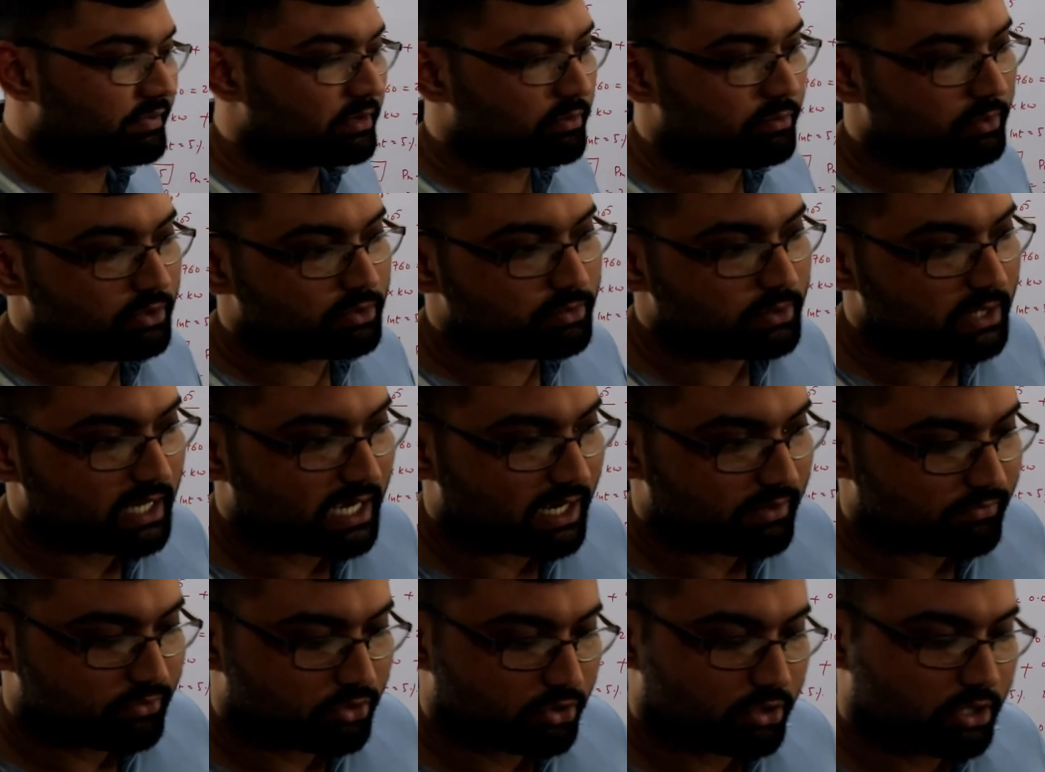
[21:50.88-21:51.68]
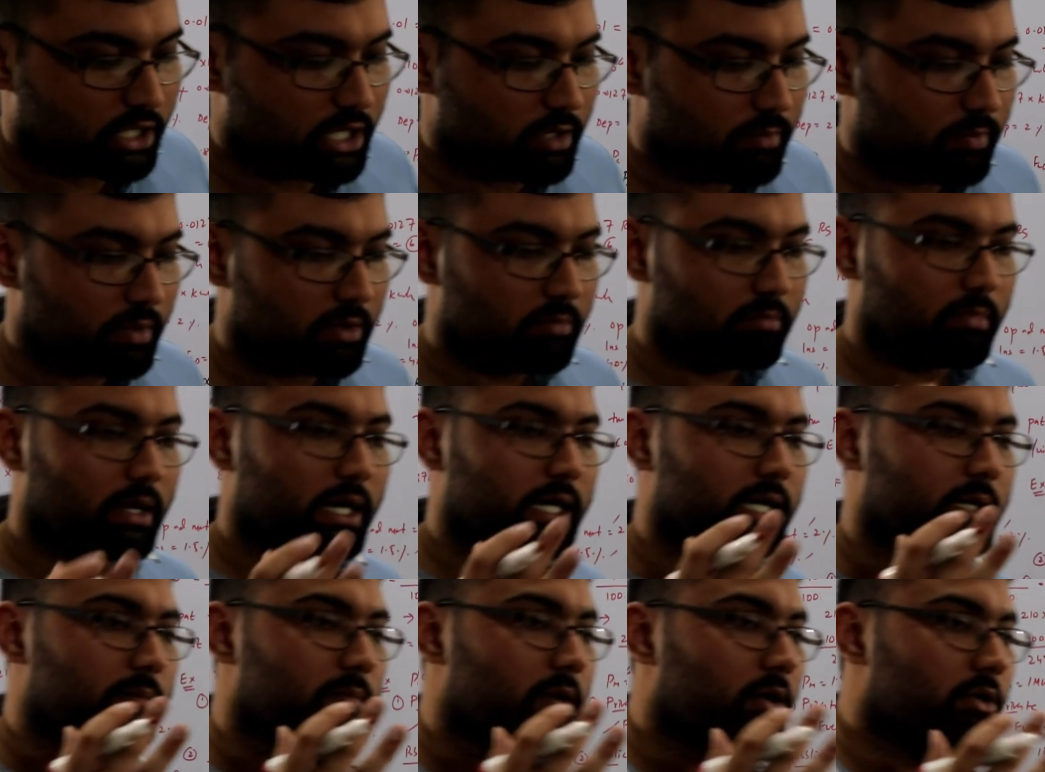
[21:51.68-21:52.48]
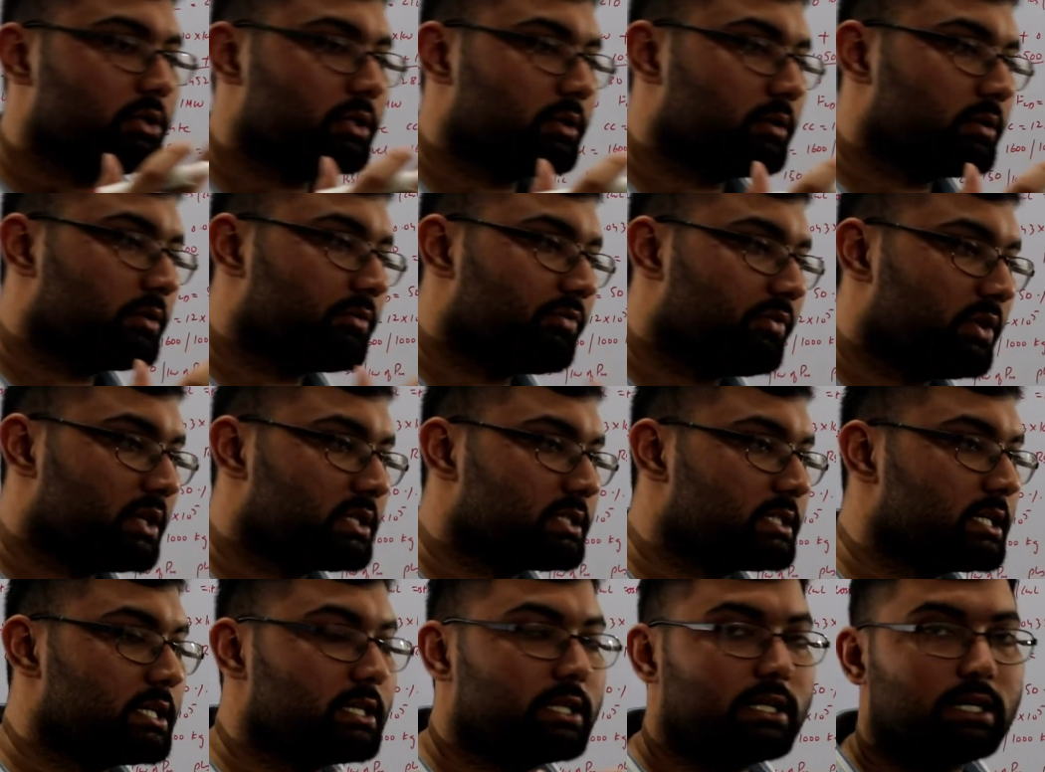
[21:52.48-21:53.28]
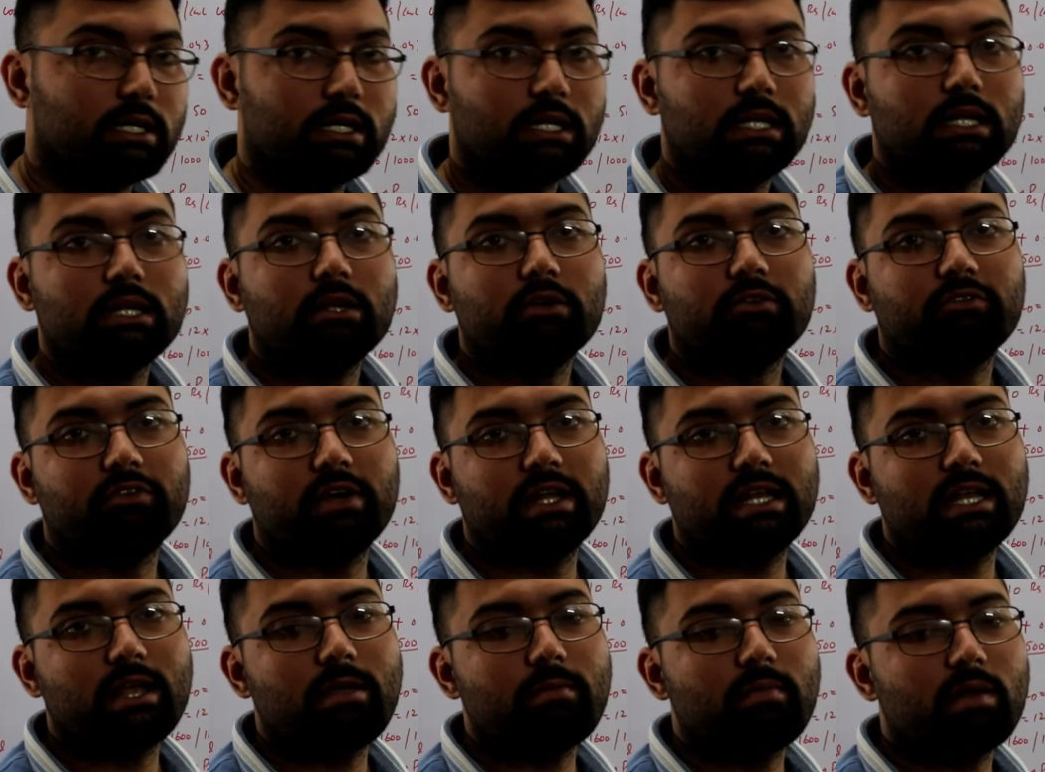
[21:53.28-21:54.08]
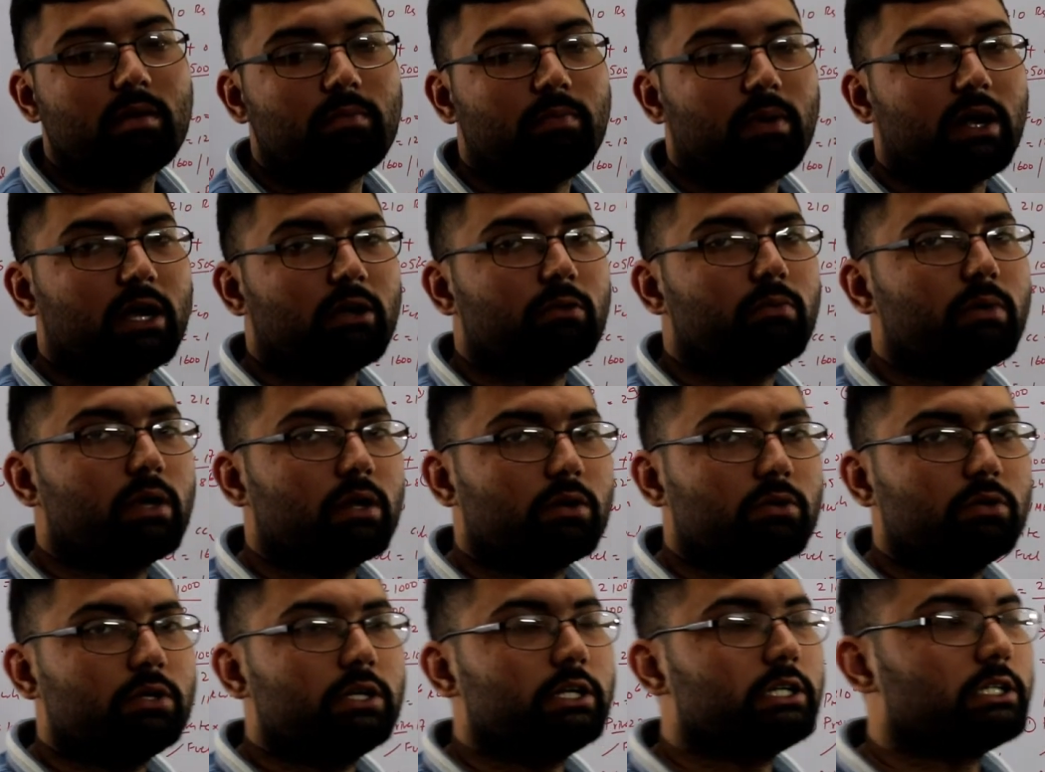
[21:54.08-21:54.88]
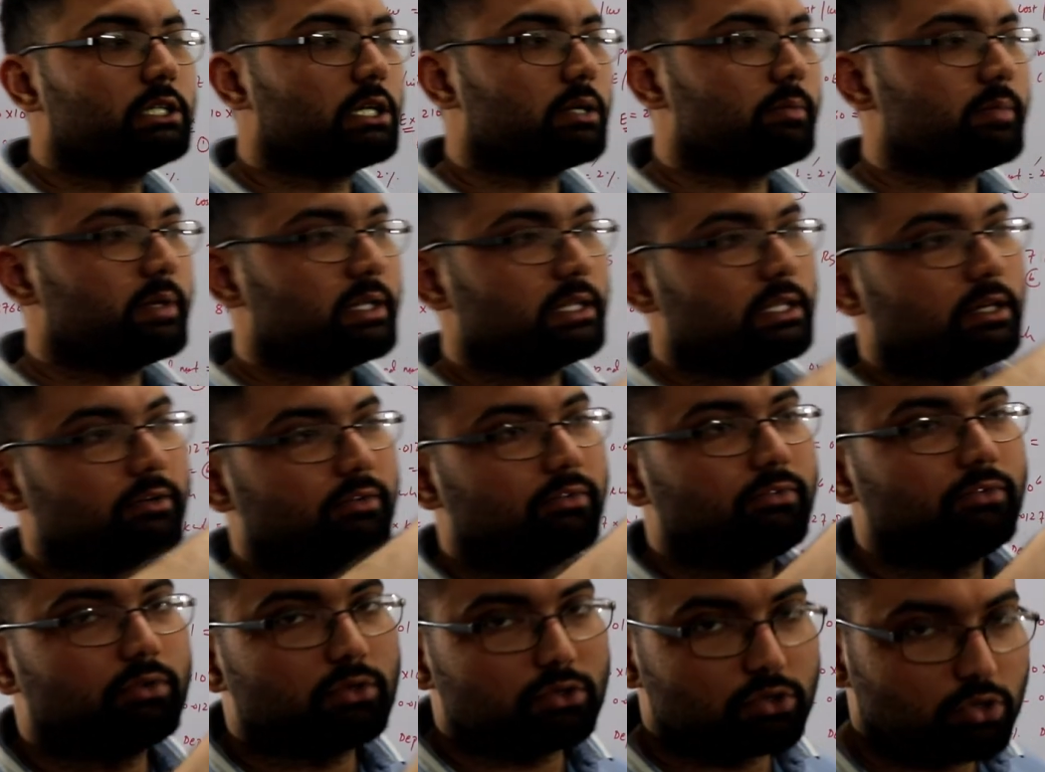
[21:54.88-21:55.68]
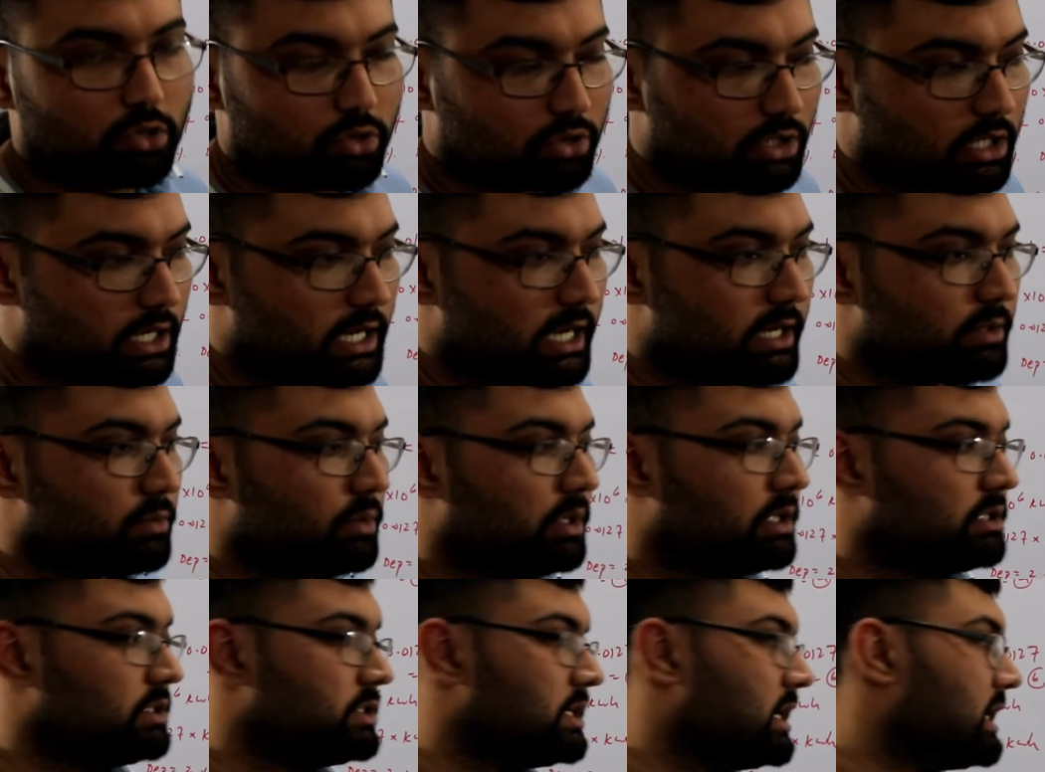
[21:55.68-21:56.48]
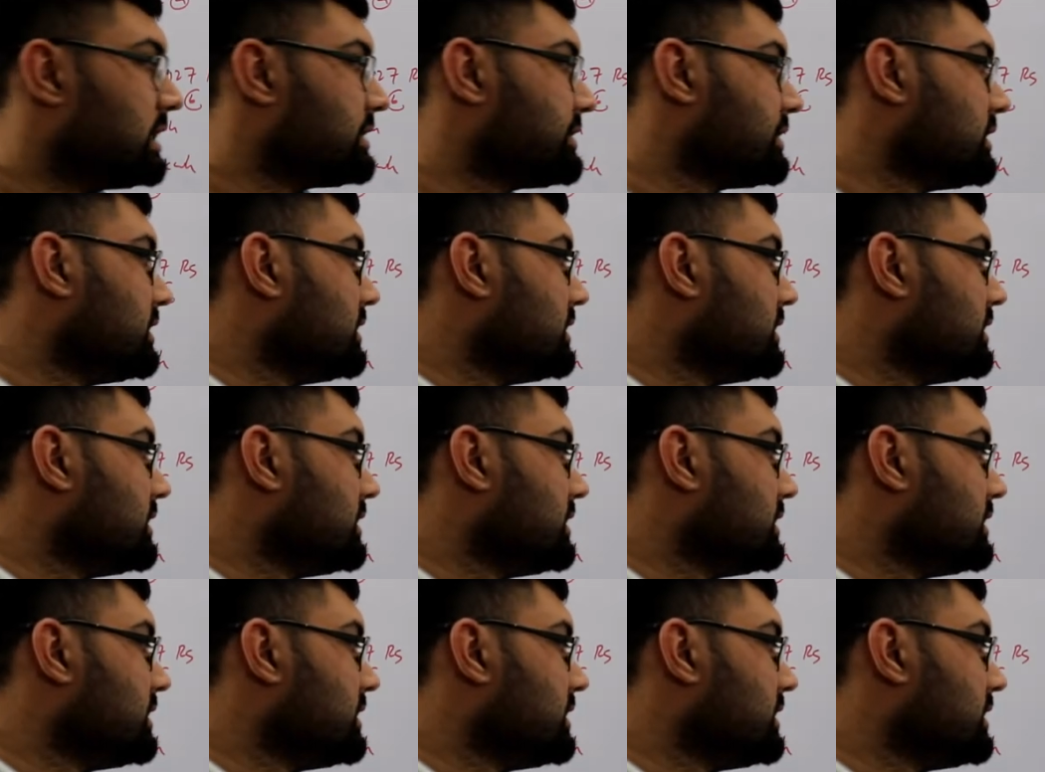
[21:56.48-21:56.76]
in which we have to keep in mind about the fixed and the variable part. We are only determining the total annual charge.